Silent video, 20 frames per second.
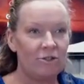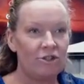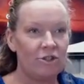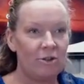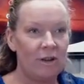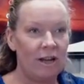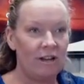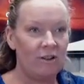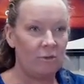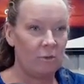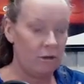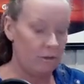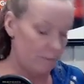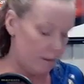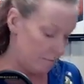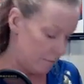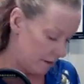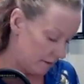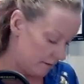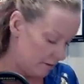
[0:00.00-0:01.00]
So Joanna is one of
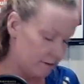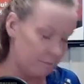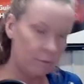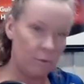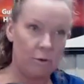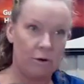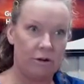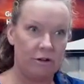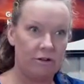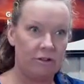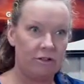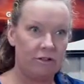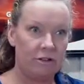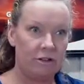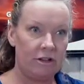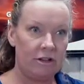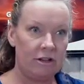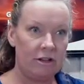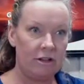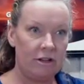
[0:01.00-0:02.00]
my biggest supporters
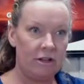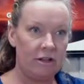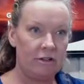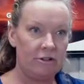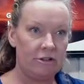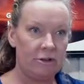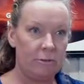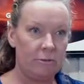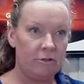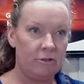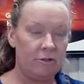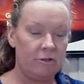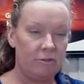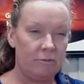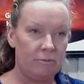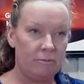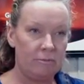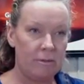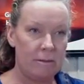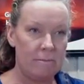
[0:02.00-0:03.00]
in terms of
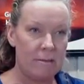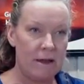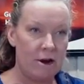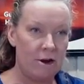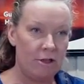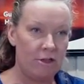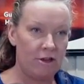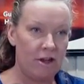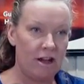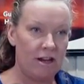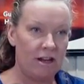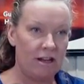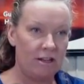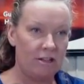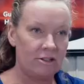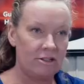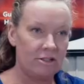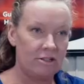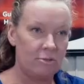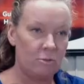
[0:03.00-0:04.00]
my
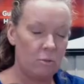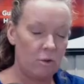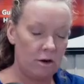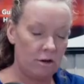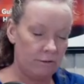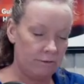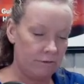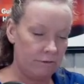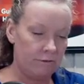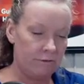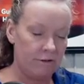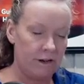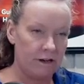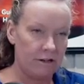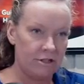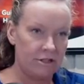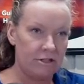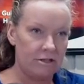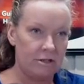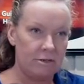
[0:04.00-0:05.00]
marathoning. She's a wonderful
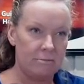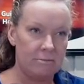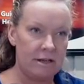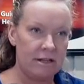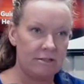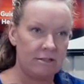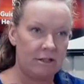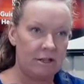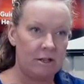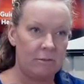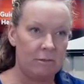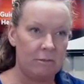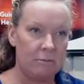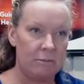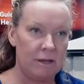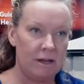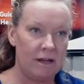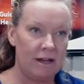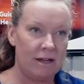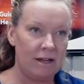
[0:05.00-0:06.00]
friend. She's an amazing human
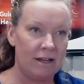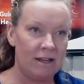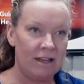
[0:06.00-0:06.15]
being.